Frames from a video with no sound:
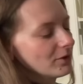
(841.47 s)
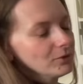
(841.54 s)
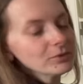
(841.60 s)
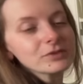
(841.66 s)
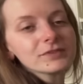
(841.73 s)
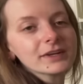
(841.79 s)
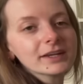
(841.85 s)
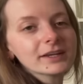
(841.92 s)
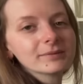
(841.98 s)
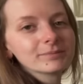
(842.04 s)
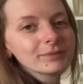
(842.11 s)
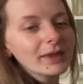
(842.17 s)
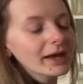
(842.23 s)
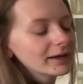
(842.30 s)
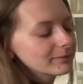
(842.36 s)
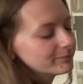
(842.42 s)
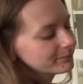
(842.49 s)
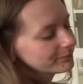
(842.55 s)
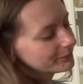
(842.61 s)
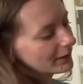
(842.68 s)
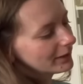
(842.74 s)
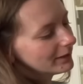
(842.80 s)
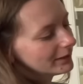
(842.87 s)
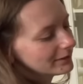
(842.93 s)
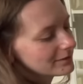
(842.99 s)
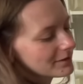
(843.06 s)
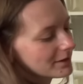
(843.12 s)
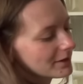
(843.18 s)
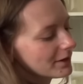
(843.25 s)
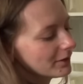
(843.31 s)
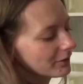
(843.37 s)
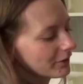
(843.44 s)
it was funny that I liked the
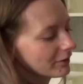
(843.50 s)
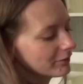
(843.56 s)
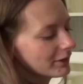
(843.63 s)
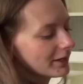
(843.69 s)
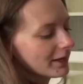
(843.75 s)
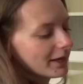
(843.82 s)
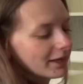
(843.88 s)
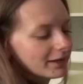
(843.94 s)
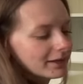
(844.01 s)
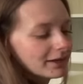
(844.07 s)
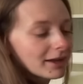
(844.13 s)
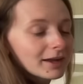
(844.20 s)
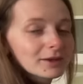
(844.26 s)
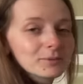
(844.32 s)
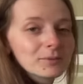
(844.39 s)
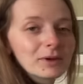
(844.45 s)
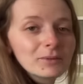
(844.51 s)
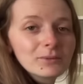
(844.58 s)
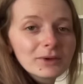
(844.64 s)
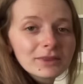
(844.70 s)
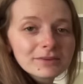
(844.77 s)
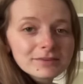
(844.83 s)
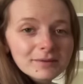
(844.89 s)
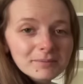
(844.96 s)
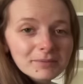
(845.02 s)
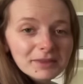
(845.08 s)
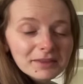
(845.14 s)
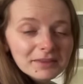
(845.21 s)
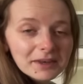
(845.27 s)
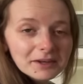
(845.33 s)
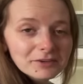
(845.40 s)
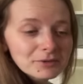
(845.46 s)
color of it and it kind of went with something
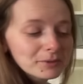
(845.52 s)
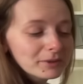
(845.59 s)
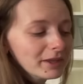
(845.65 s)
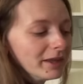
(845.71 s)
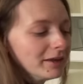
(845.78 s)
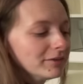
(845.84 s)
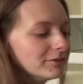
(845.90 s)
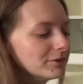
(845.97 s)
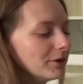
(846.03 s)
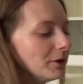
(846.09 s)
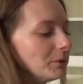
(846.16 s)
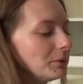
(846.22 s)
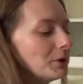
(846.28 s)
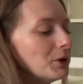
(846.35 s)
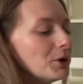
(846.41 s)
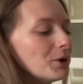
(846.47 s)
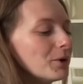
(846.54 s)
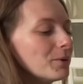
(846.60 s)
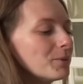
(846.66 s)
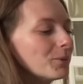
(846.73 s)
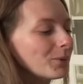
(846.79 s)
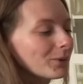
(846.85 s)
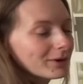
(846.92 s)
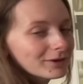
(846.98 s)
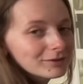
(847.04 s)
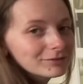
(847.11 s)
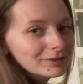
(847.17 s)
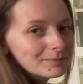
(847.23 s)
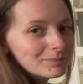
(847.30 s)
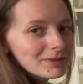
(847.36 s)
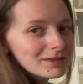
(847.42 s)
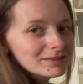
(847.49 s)
that I do in life. So we're gonna
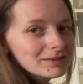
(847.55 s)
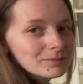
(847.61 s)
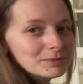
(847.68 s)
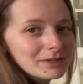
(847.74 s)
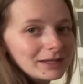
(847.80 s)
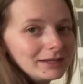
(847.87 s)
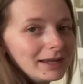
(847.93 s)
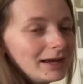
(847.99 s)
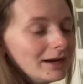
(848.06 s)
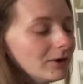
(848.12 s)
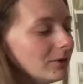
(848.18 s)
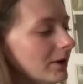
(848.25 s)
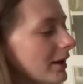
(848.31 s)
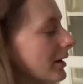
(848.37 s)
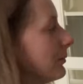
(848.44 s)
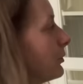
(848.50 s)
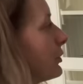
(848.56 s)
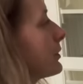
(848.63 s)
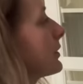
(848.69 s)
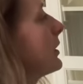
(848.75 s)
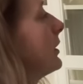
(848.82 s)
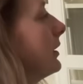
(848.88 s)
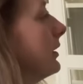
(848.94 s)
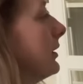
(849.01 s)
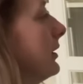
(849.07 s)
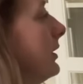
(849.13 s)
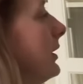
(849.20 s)
flip this upside down and I'm just gonna